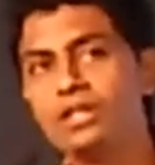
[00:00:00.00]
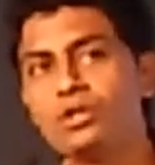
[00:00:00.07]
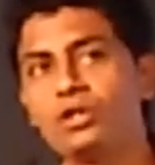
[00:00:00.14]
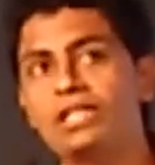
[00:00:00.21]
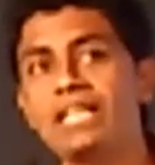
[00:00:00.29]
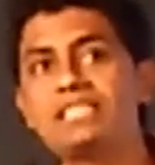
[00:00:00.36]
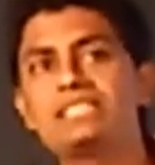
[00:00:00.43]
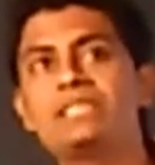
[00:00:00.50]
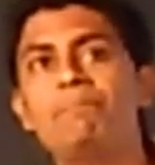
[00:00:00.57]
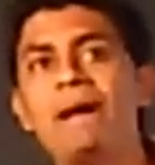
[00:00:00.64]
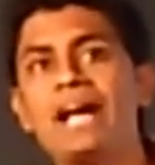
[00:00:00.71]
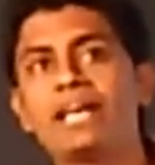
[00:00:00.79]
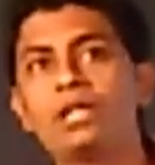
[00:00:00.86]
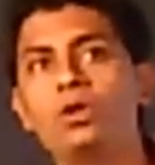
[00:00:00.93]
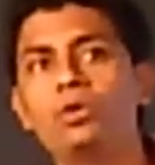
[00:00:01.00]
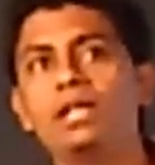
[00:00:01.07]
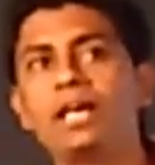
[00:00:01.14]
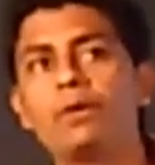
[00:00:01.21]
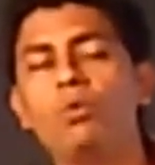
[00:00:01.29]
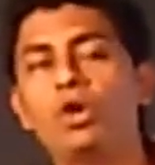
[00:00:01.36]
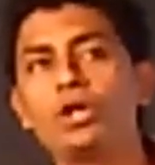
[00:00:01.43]
So that's the
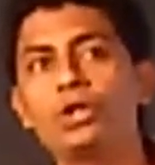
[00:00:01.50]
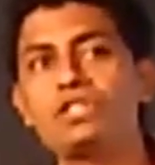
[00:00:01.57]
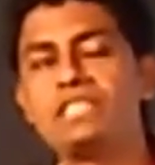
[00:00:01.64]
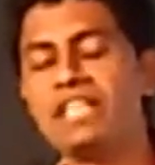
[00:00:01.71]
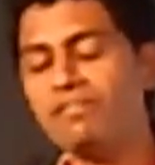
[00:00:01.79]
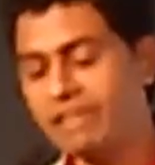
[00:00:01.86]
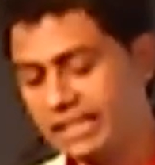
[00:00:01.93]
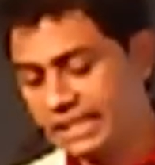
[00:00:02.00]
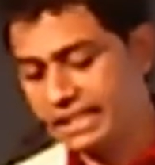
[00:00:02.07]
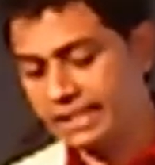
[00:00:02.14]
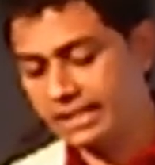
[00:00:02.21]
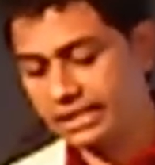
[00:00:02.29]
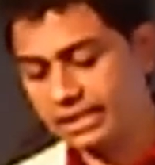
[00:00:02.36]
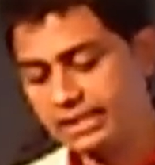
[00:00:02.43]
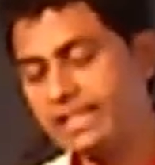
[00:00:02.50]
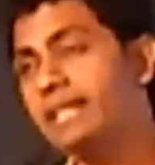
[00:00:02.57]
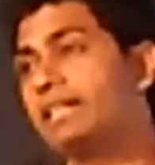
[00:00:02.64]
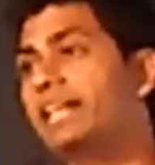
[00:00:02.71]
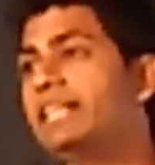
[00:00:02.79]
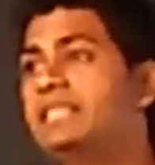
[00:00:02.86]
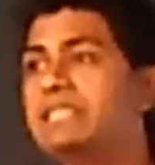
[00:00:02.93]
background I wanted to set very clearly,
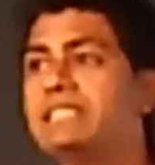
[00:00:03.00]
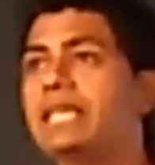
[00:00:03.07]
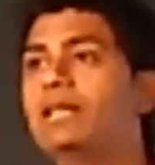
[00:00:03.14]
that ladies and